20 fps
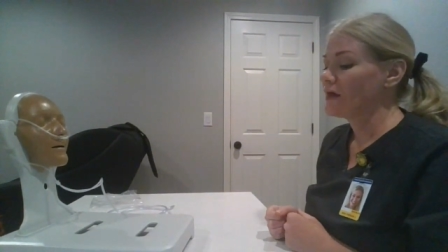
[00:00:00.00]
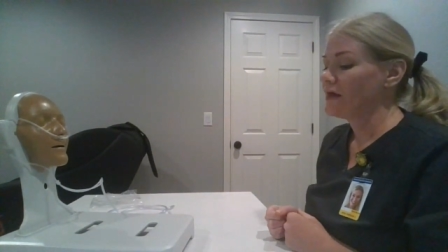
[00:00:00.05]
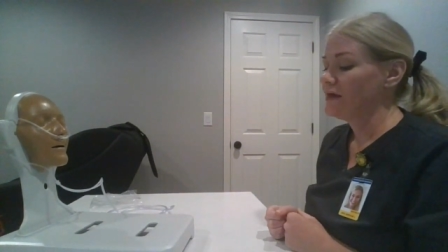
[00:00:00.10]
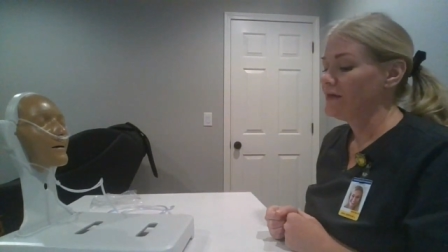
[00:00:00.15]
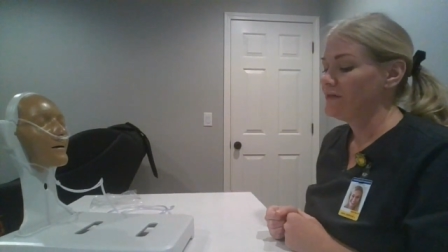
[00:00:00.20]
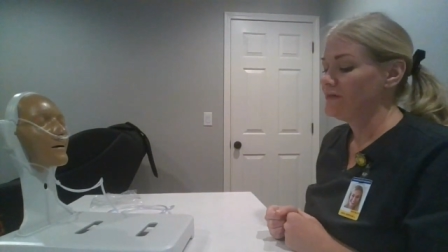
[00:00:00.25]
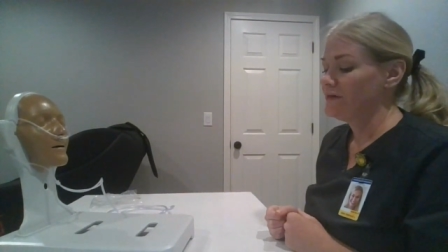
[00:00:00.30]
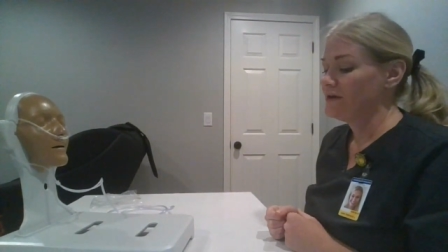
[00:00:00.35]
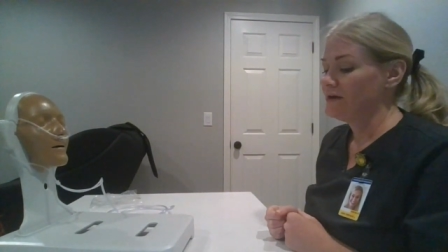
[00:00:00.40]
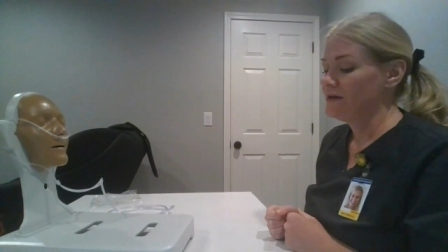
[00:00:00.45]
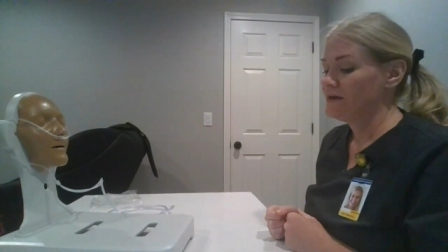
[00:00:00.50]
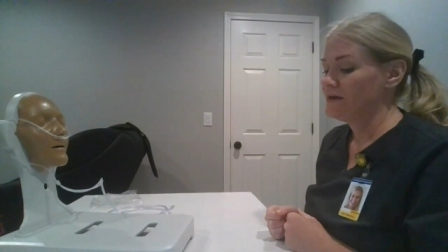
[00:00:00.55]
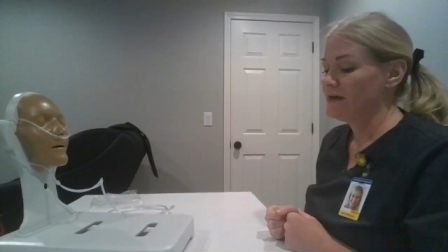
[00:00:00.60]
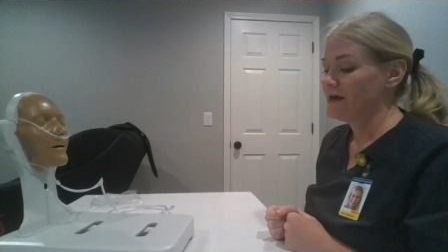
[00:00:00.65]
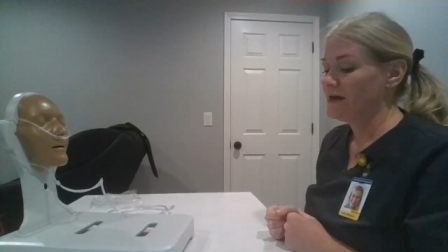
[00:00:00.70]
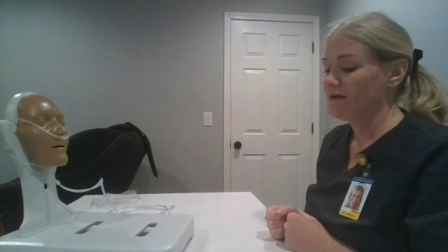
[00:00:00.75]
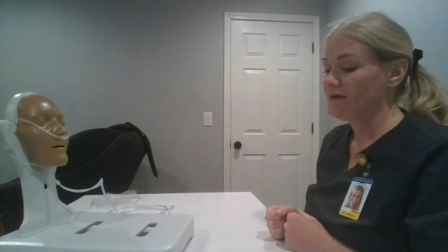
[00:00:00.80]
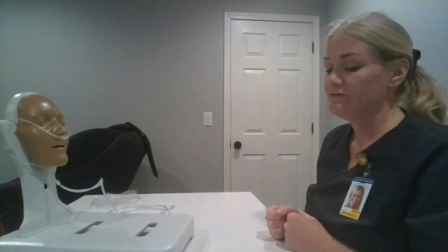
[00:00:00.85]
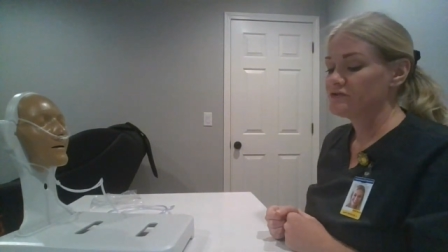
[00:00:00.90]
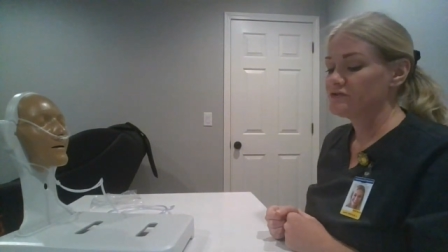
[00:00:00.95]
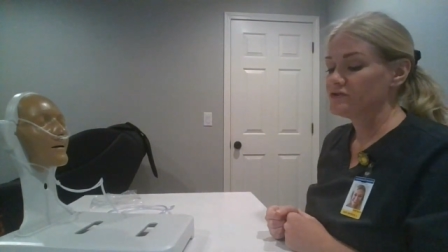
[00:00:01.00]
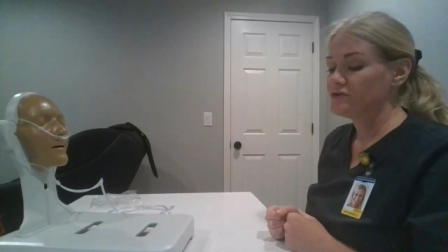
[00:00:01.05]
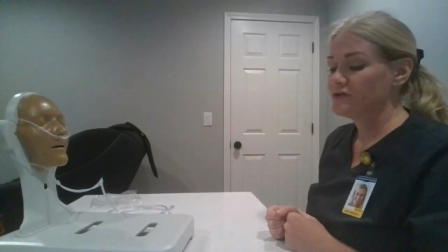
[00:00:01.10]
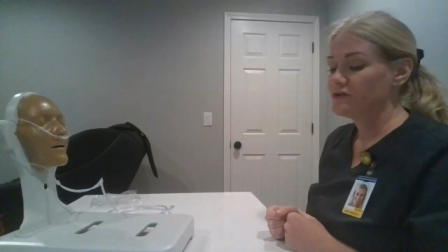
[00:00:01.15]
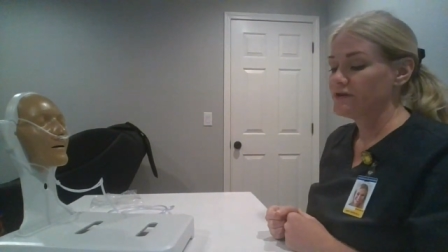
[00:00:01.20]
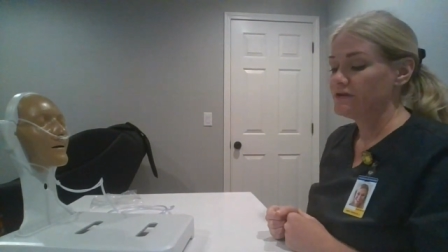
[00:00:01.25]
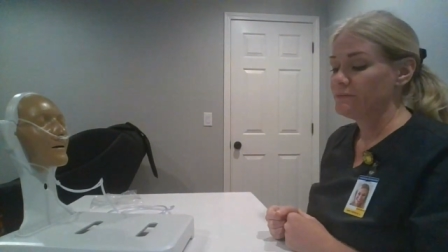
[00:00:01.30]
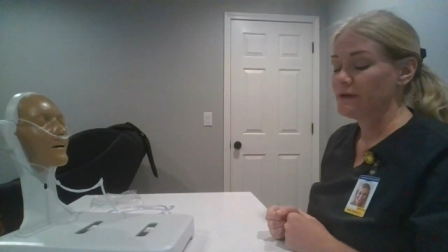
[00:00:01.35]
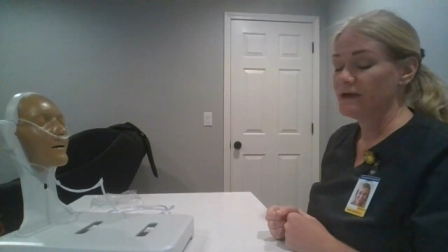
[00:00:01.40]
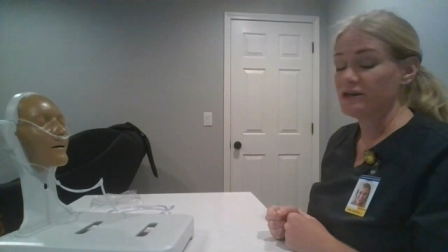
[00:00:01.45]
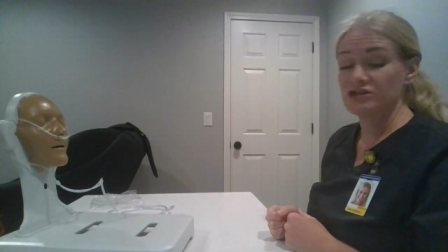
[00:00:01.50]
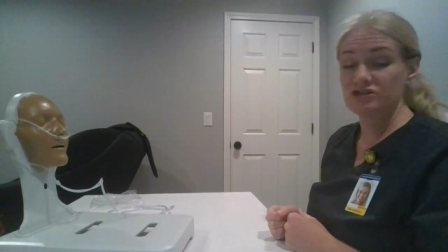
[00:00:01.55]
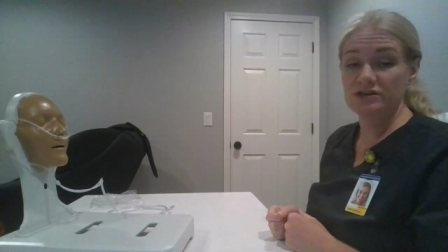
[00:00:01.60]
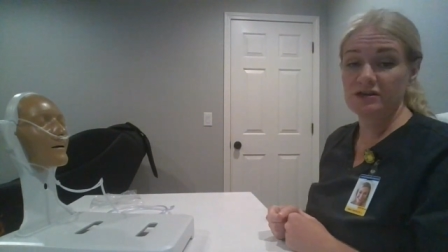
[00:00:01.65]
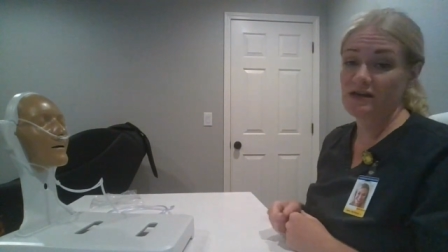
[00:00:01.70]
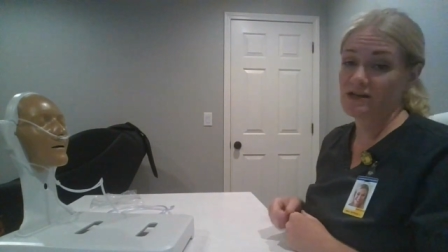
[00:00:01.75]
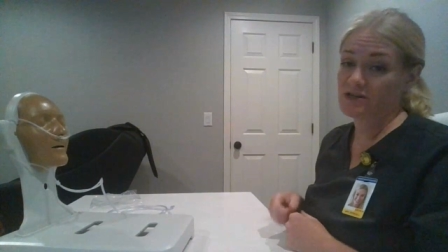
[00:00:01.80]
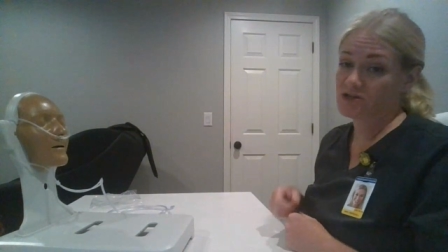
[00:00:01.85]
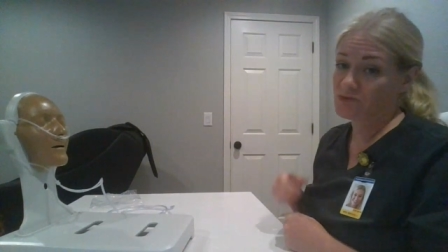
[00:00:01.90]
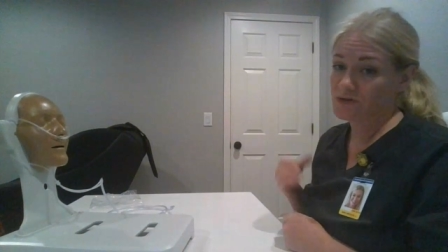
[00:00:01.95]
And then after the
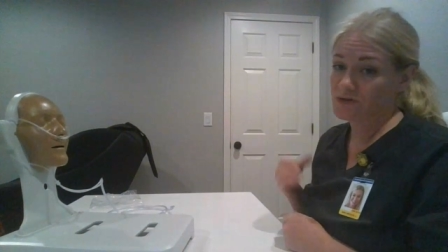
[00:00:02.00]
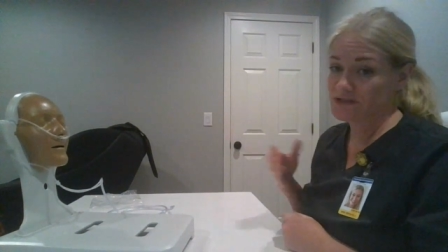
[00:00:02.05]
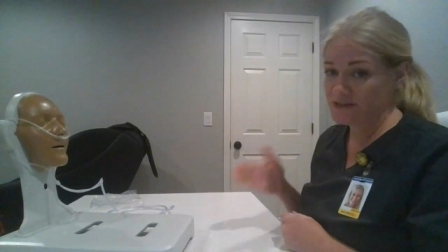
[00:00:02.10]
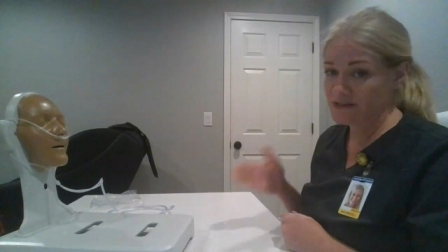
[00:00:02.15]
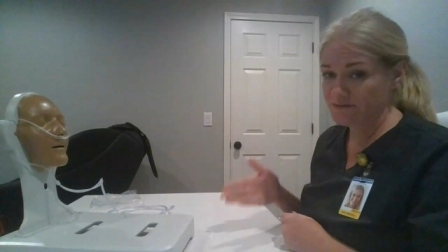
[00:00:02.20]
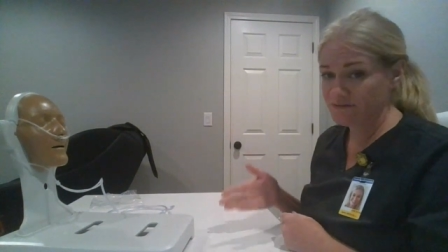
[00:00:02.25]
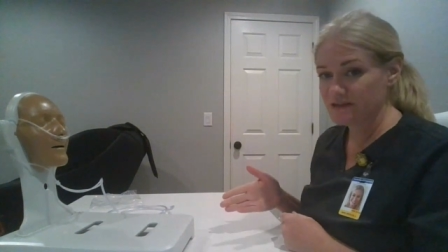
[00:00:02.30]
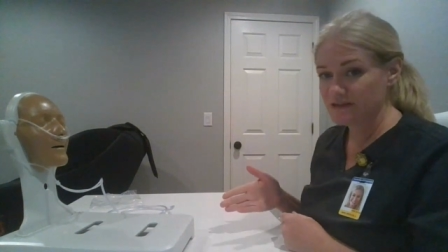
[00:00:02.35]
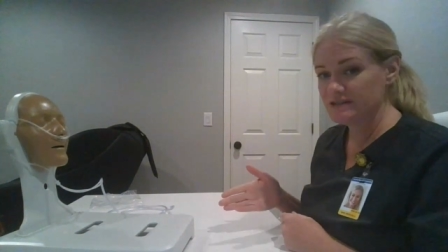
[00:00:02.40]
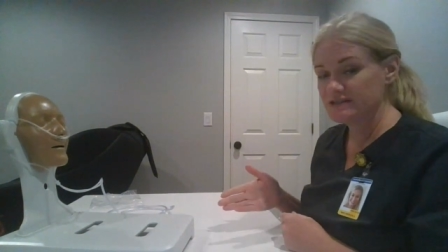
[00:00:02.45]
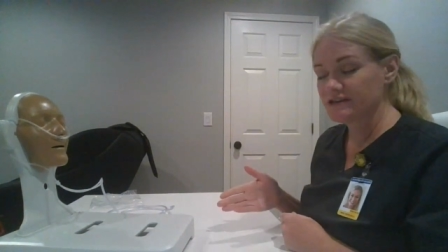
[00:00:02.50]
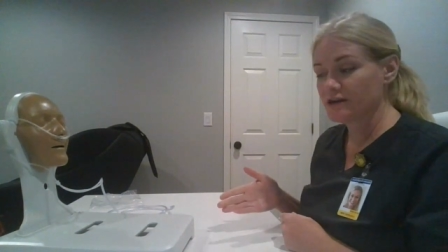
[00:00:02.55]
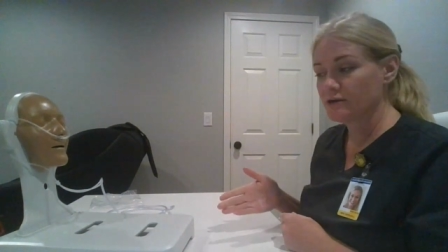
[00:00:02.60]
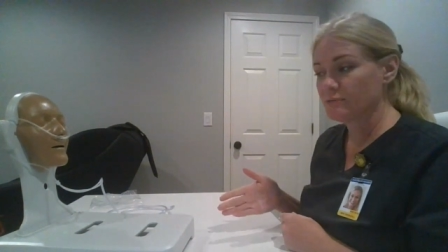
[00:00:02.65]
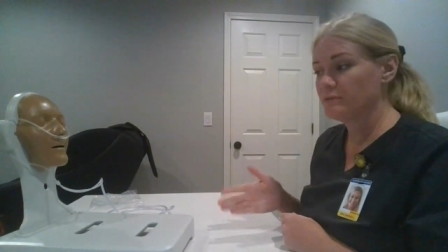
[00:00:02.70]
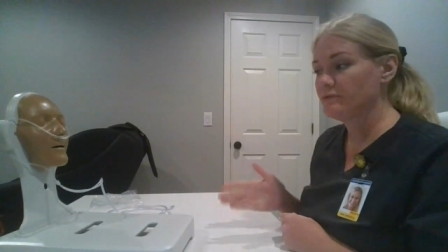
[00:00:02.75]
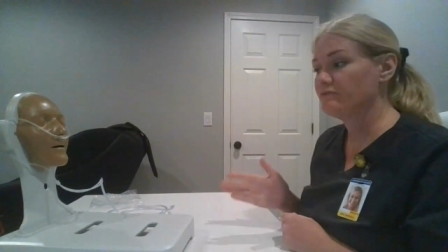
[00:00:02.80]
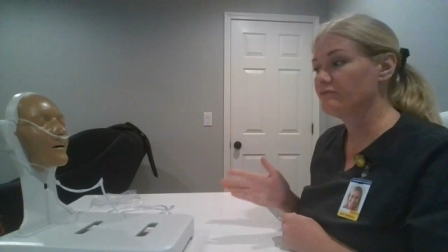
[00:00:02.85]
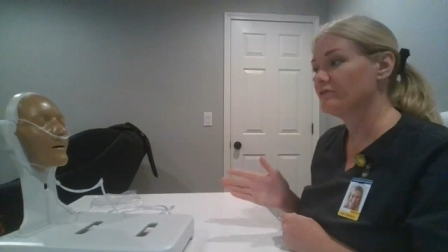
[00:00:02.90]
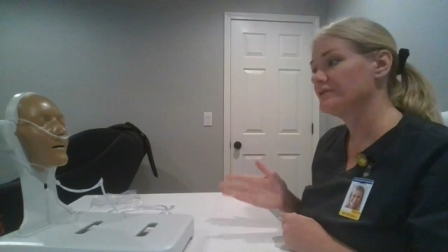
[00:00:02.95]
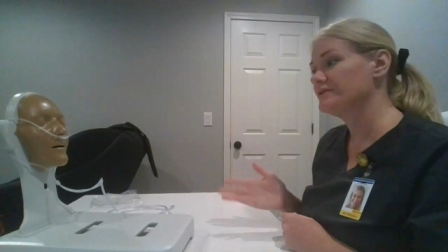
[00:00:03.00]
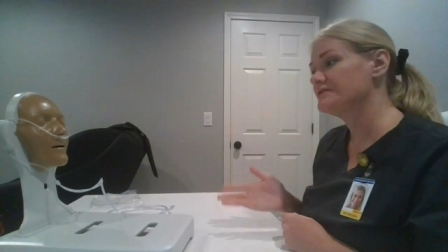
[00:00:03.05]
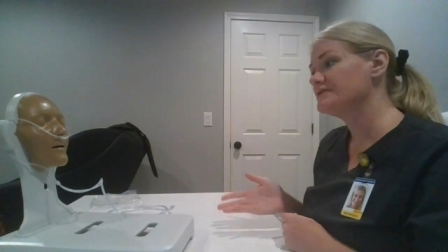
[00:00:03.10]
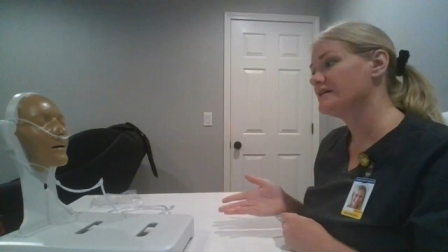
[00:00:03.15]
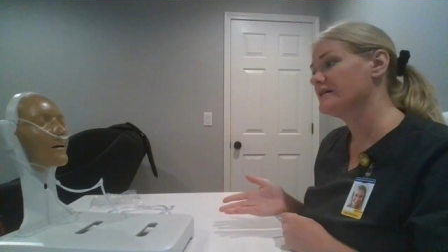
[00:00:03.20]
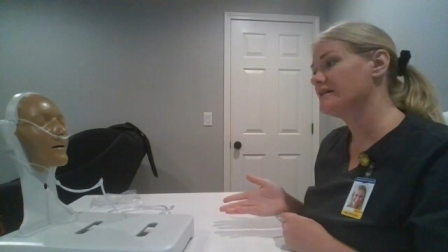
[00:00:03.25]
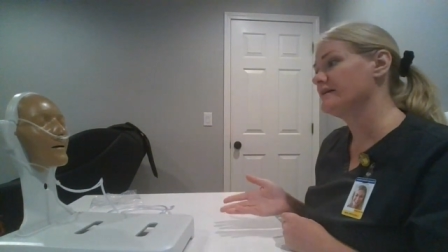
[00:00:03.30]
patient has received this therapy for a